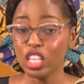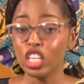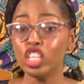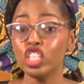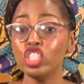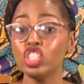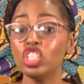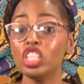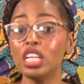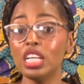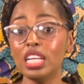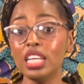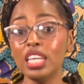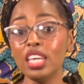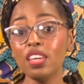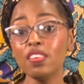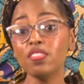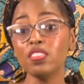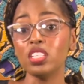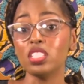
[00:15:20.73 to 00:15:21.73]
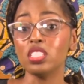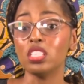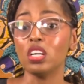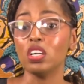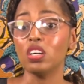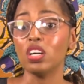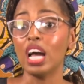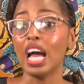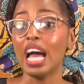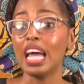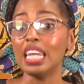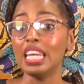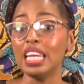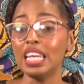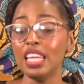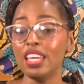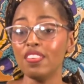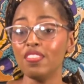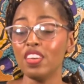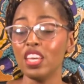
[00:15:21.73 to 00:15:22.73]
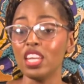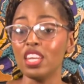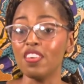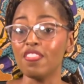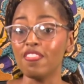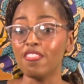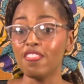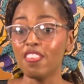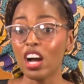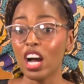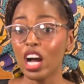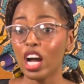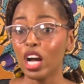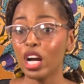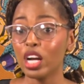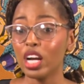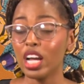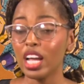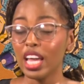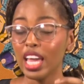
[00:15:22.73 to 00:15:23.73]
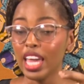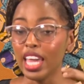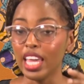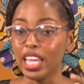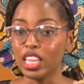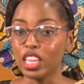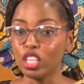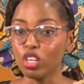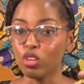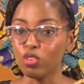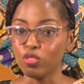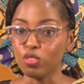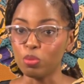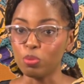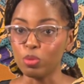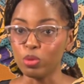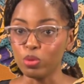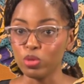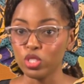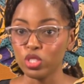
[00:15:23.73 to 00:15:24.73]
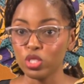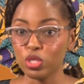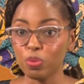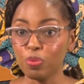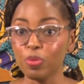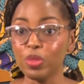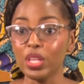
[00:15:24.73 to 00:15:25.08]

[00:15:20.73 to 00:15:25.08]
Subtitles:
should leave the town and live in the far end of the bush.